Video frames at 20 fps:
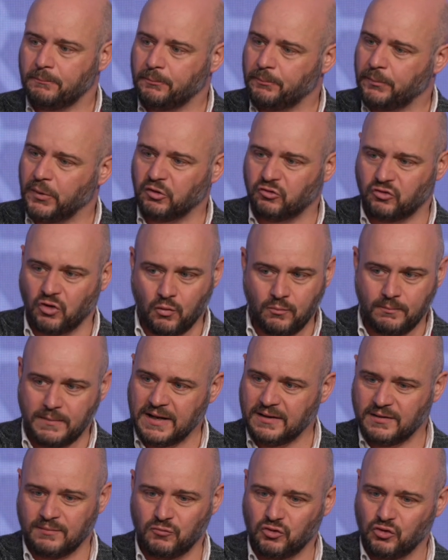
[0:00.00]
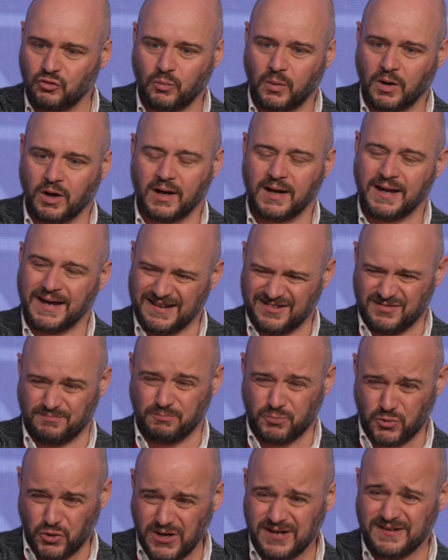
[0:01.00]
But don't make them do work. It's
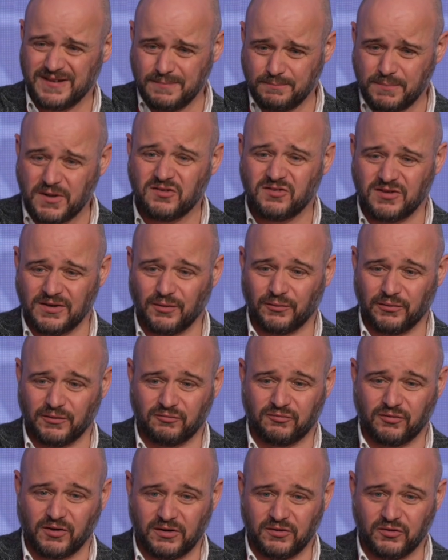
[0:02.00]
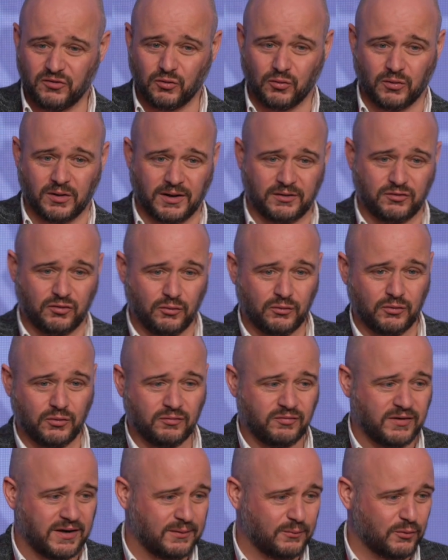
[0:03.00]
pretty busy on the front door. I don't know
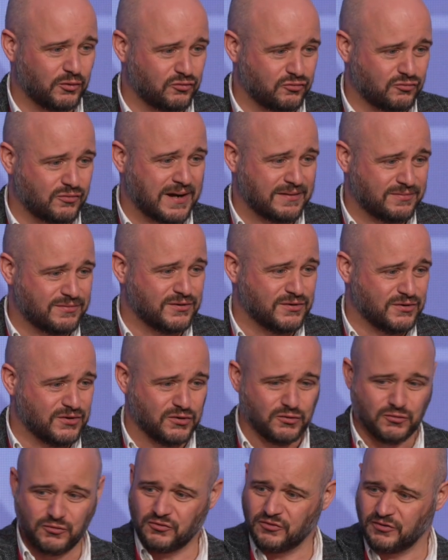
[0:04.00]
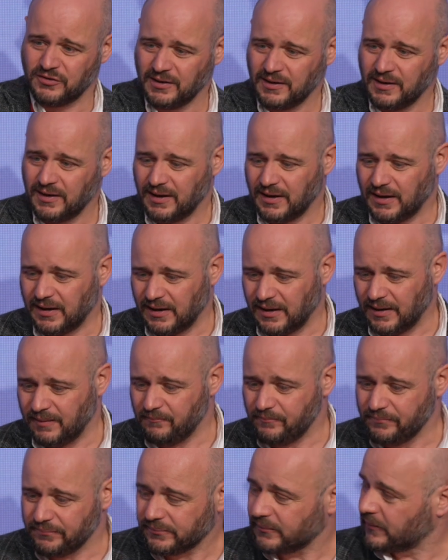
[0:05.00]
if anyone's read the news.
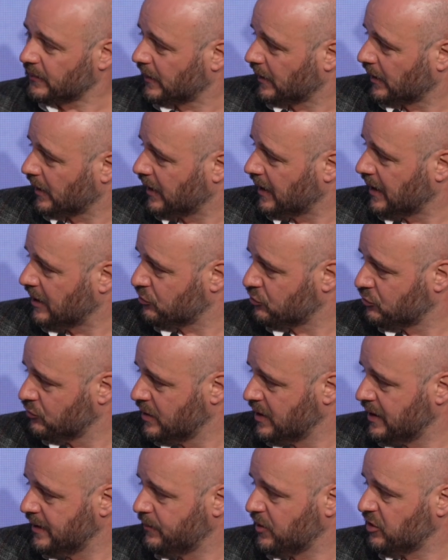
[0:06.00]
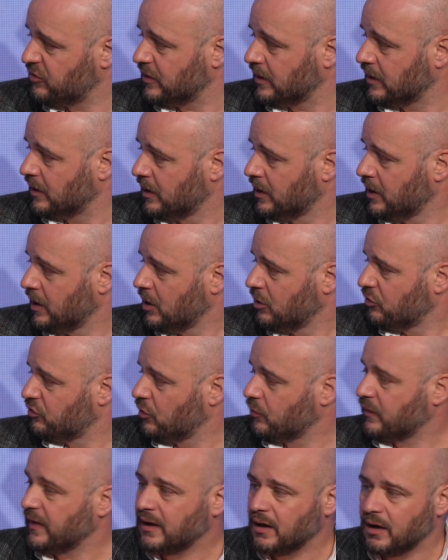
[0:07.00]
It's really busy.
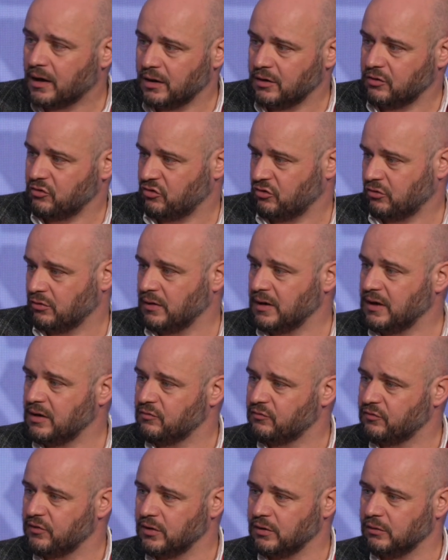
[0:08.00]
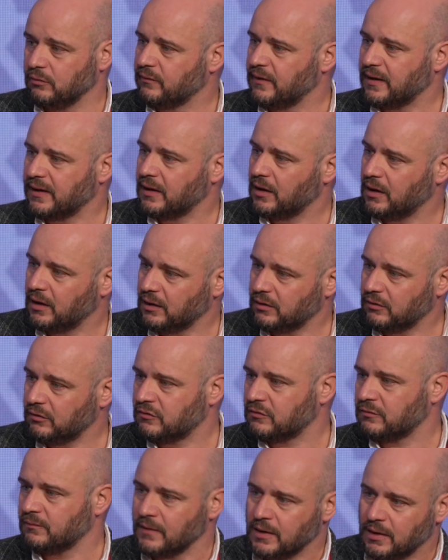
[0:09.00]
So they can't screen for you. They
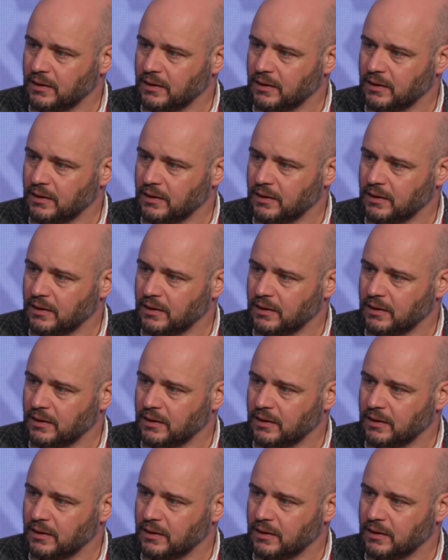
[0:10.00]
can't